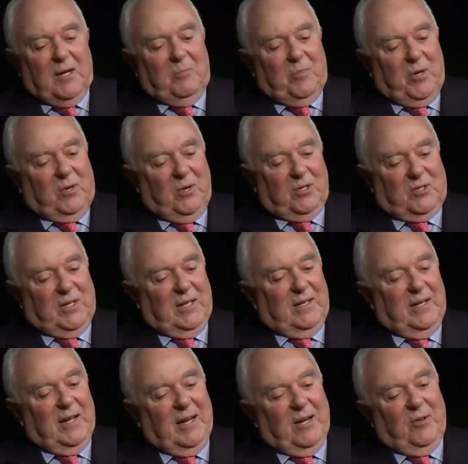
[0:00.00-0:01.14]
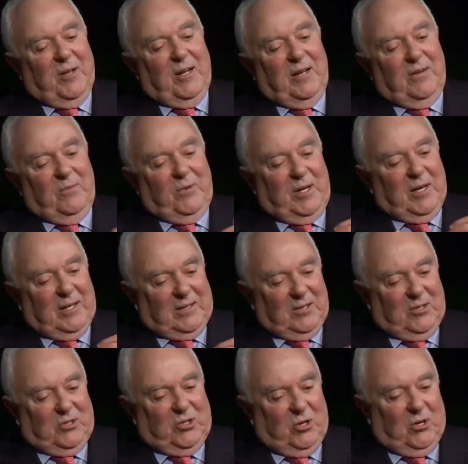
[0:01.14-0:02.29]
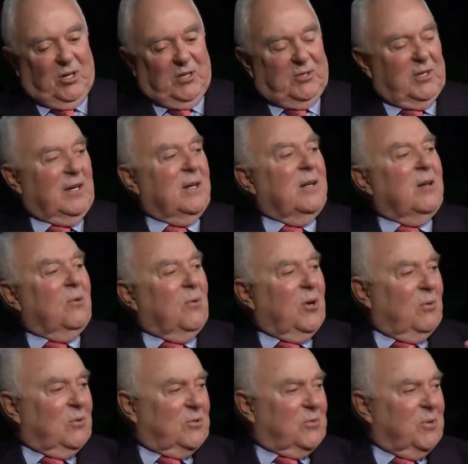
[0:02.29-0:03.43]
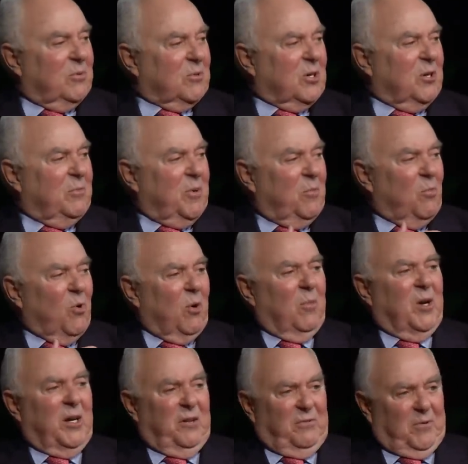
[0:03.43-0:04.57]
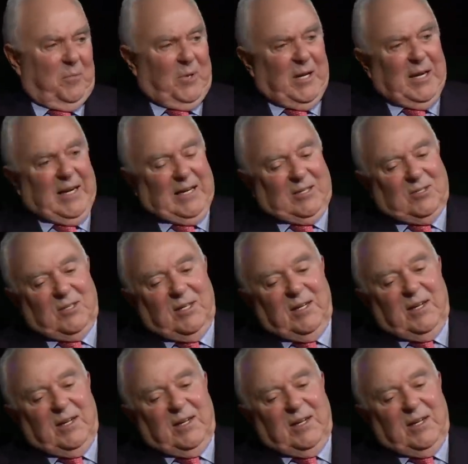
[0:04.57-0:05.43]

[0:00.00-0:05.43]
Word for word: because th now then we got this charge that, well, it was, it was going to be more money for blacks.